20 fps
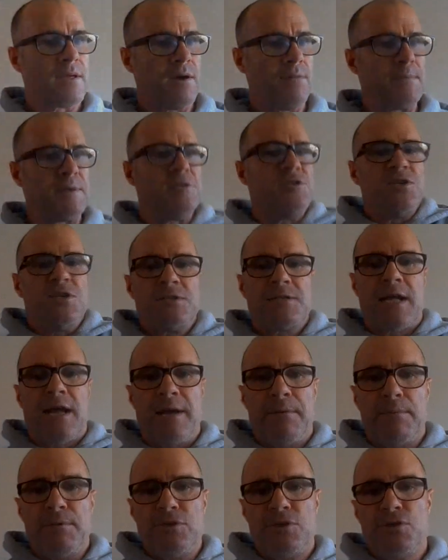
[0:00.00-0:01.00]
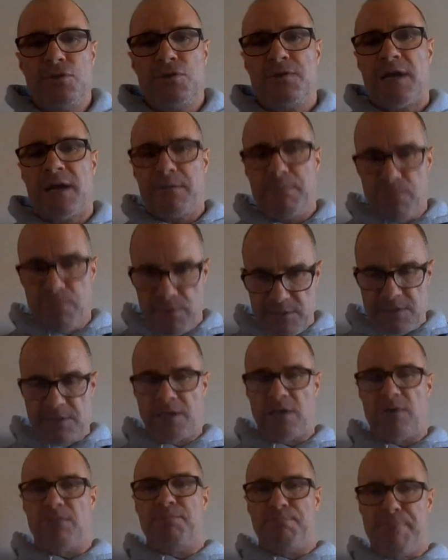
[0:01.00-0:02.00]
I've been just able to take
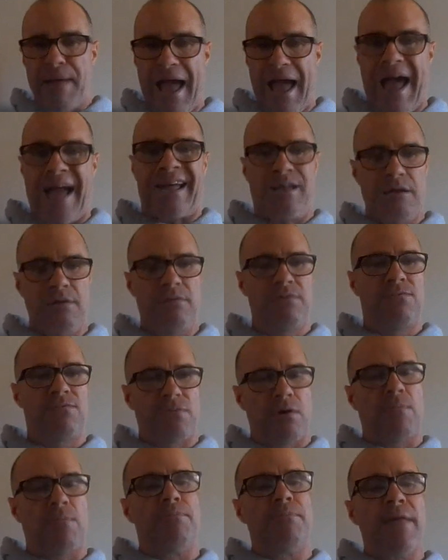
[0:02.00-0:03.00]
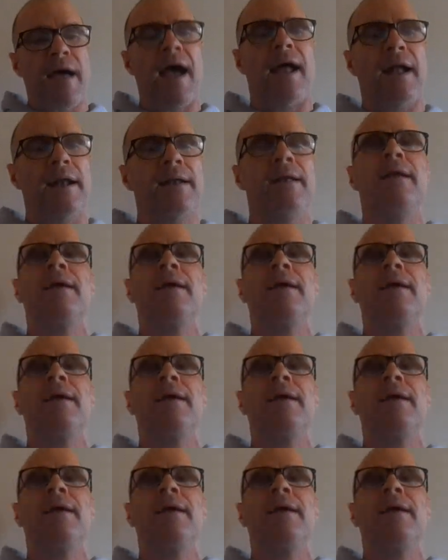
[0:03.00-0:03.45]
myself back from that